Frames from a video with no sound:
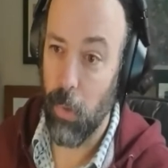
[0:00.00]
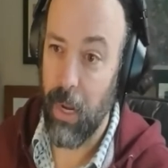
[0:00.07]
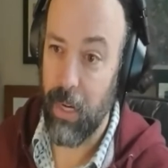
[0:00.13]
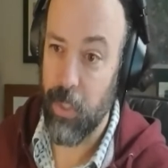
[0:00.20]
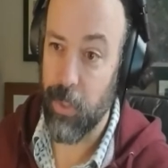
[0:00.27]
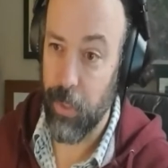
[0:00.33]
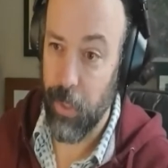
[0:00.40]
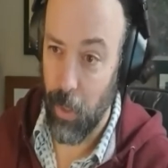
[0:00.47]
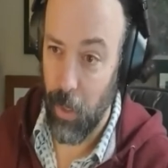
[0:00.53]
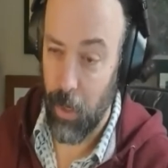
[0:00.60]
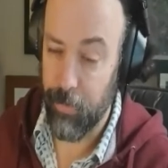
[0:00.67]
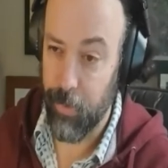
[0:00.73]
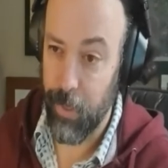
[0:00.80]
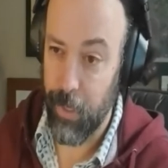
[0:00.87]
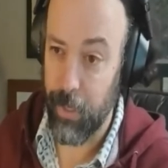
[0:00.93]
actually
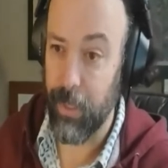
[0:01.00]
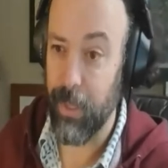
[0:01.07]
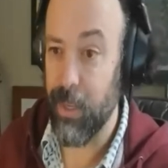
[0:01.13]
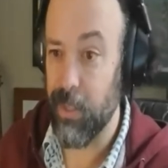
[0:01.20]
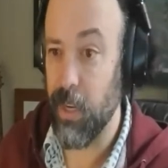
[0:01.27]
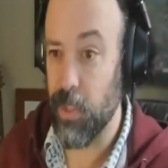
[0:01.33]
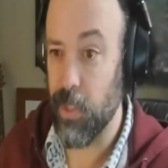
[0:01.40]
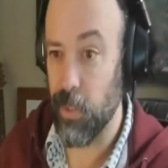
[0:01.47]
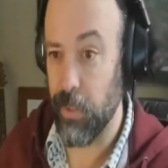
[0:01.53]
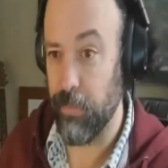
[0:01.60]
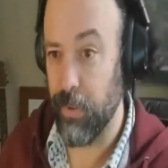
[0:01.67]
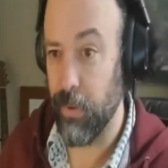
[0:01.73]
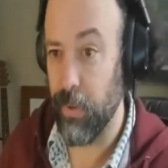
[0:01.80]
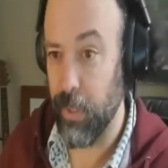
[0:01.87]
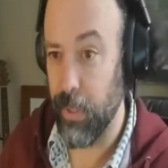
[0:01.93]
offering, it's actually
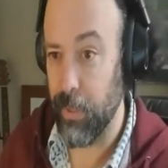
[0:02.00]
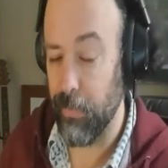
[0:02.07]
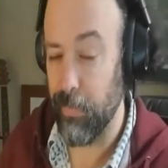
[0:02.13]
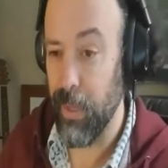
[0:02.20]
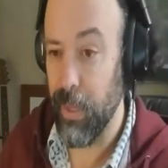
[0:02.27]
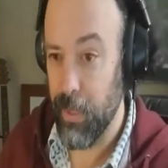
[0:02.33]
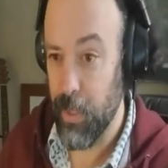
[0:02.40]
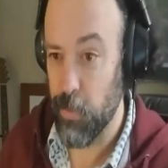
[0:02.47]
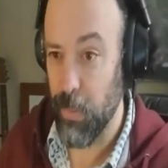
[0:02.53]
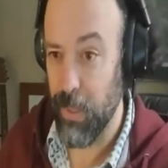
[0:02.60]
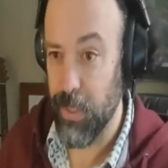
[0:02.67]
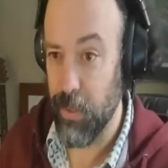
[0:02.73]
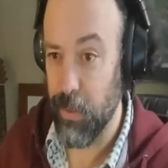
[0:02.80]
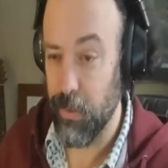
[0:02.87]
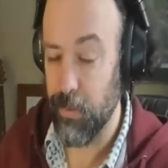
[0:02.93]
very
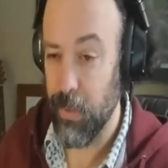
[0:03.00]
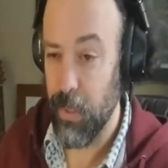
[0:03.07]
inexpensive.